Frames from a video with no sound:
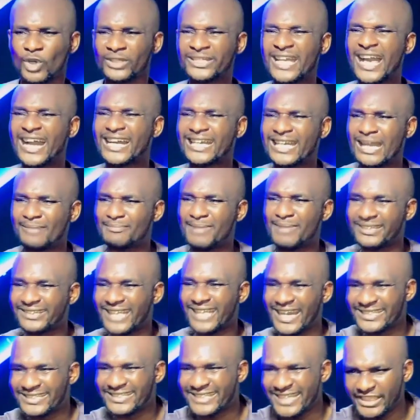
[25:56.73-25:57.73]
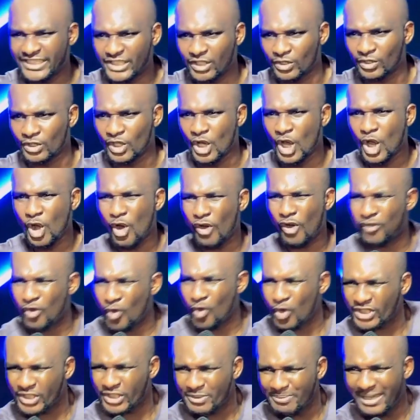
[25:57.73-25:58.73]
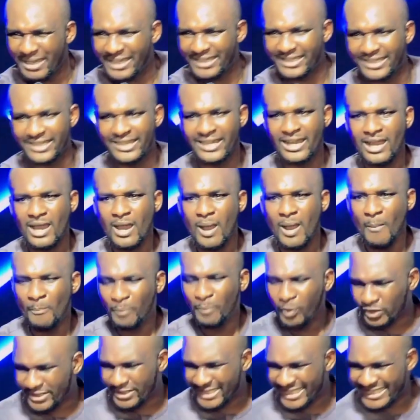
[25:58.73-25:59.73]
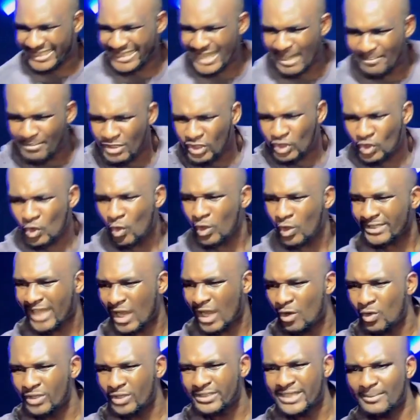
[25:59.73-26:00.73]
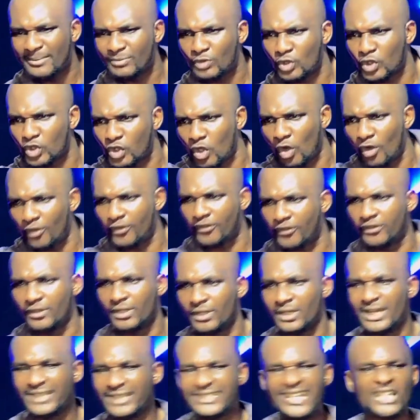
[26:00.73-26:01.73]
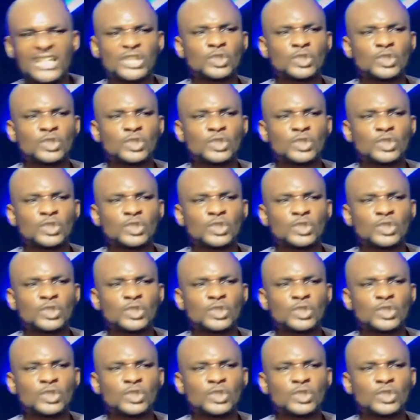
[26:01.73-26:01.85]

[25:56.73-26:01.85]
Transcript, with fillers: It's called the acclimatization of watchmen. Putting them into what I want them to solve.